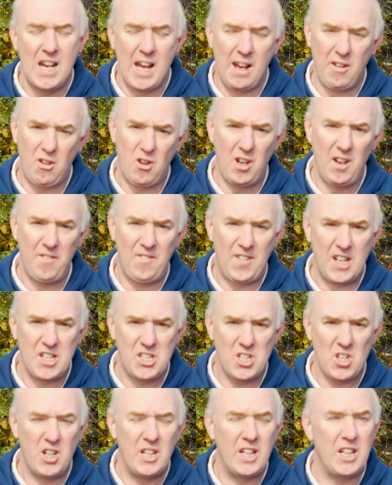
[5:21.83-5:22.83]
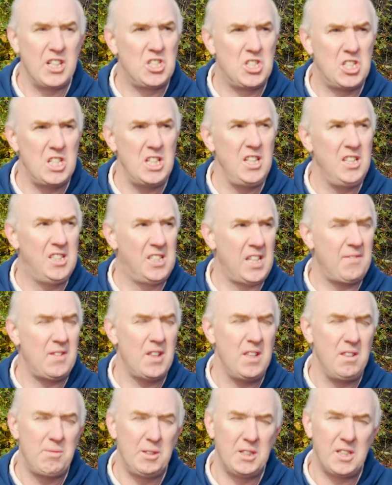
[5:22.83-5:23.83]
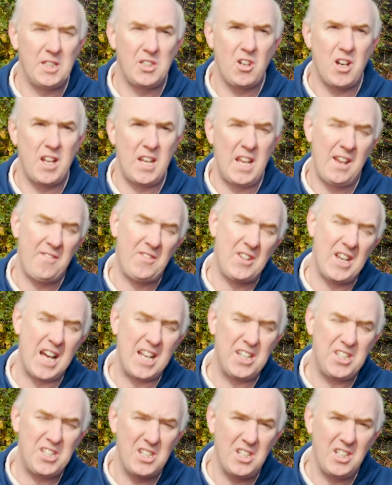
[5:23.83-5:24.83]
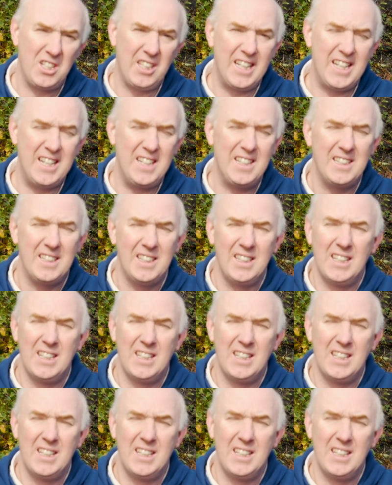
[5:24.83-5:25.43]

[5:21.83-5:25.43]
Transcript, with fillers: I'm going to finish it on a G7, which has got an F natural in it,